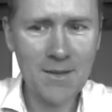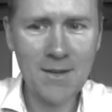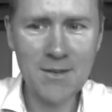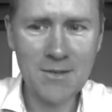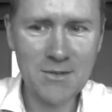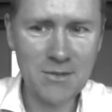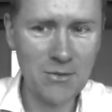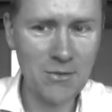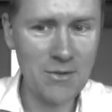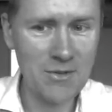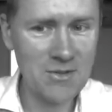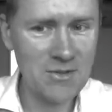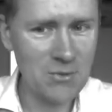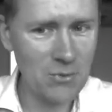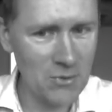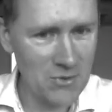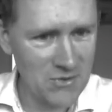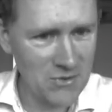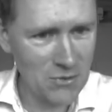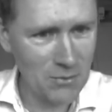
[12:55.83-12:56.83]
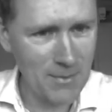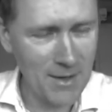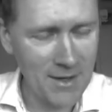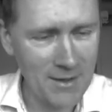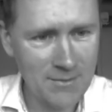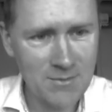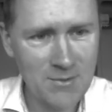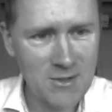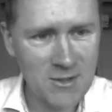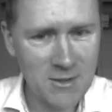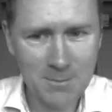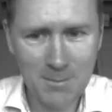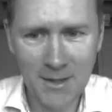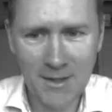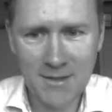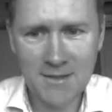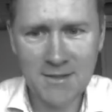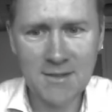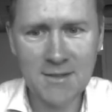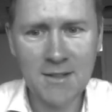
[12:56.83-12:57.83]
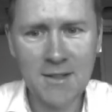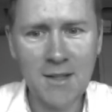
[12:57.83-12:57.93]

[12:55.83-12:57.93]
So the source domain, space,